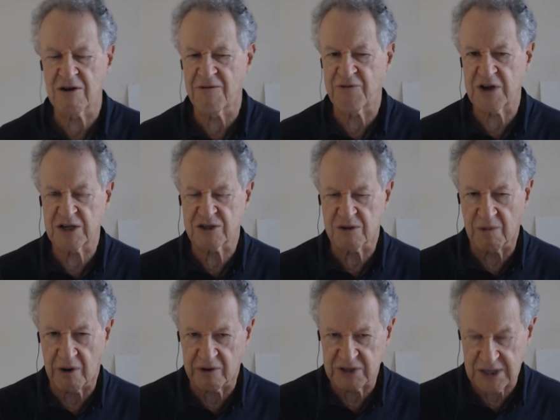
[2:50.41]
Don't forget
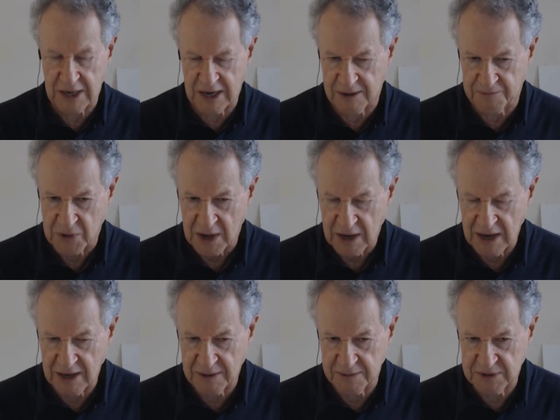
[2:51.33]
tomorrow's, uh,
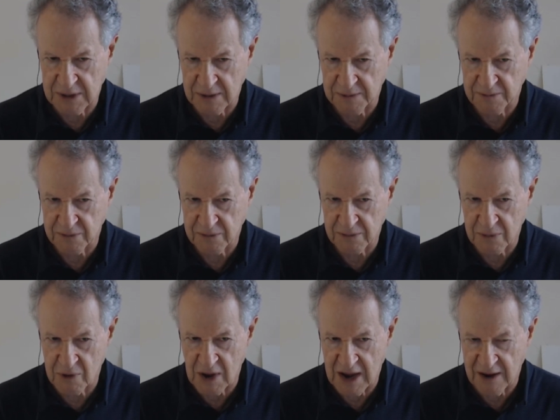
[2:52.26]
uh,
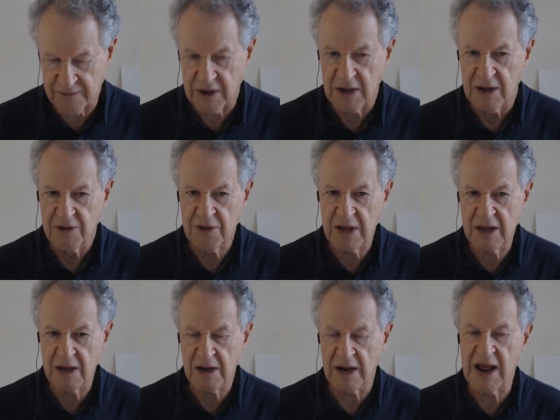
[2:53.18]
you have
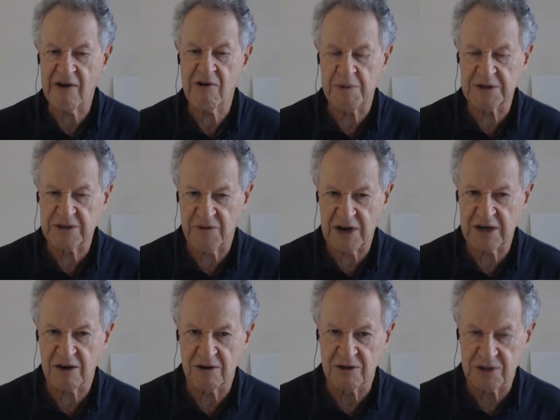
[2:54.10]
the uh, Larry
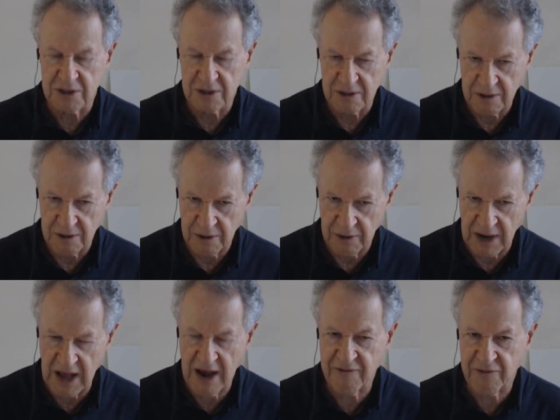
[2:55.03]
Pesavento's
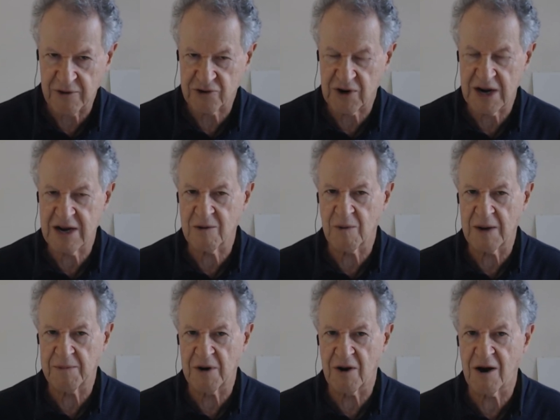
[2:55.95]
live trading
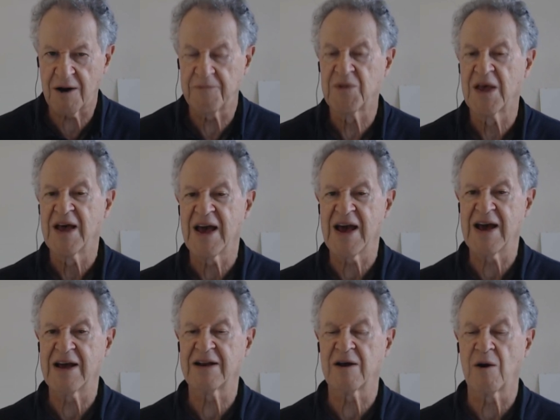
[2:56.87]
webinar.
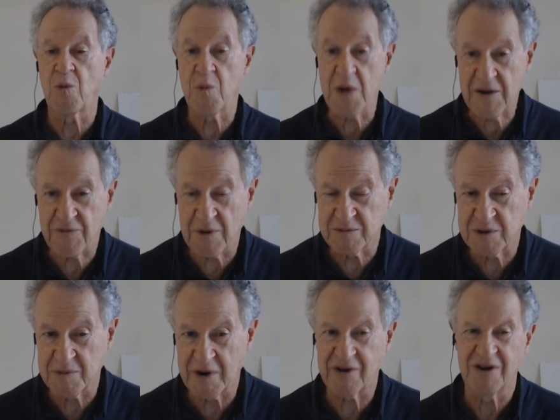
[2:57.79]
And a week from
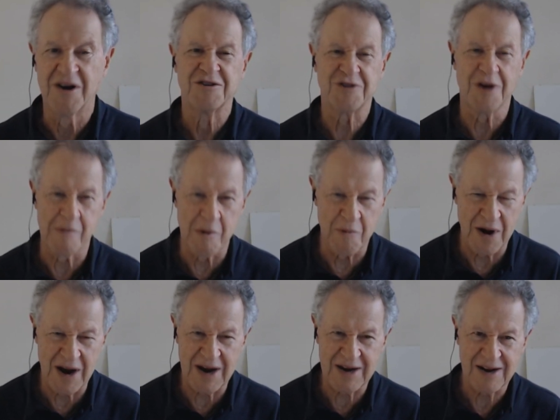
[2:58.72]
tomorrow, Tom
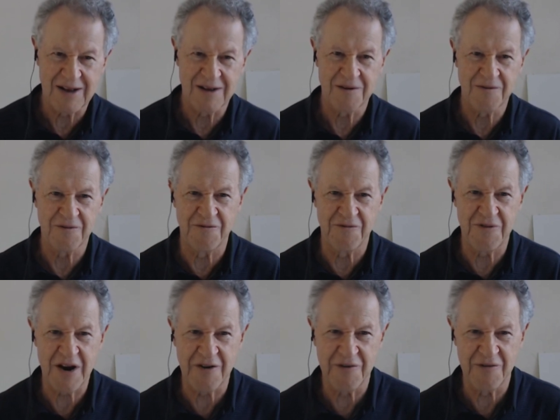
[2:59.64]
O'Brien,
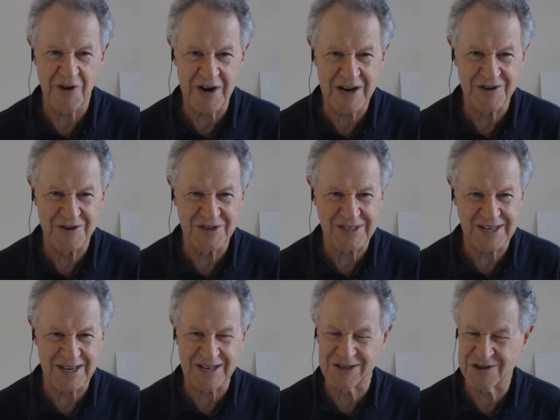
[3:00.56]
very, very
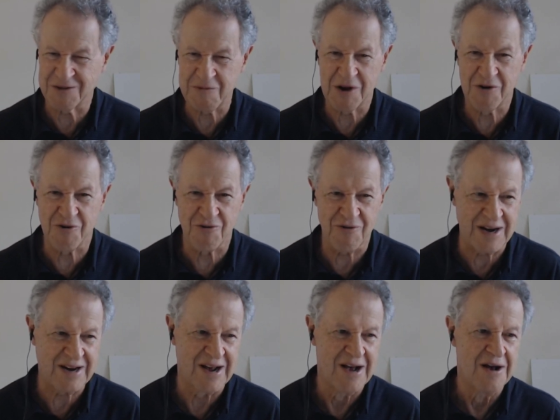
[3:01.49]
interesting. Should be great.
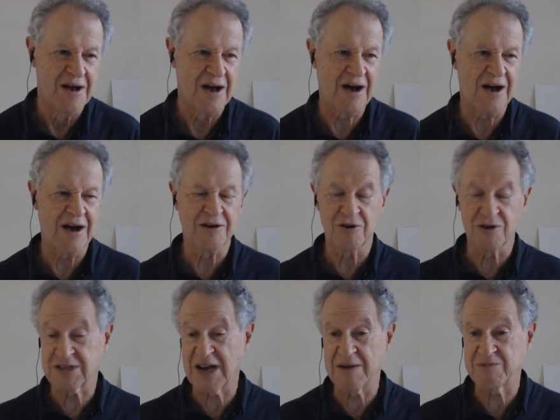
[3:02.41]
Uh,
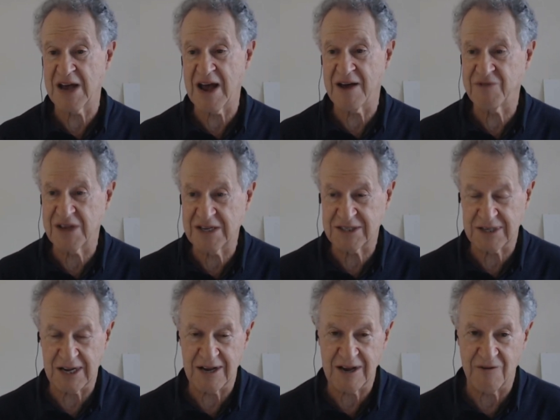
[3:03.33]
good time to have these
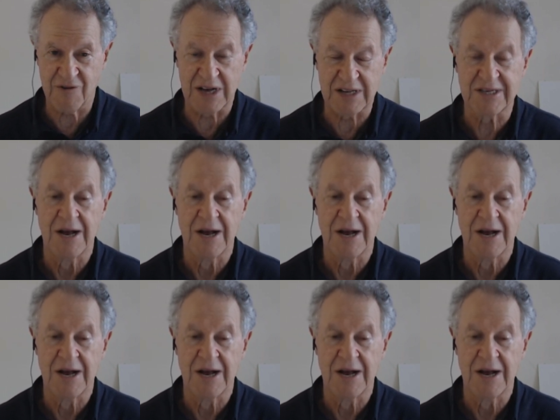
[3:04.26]
uh, events.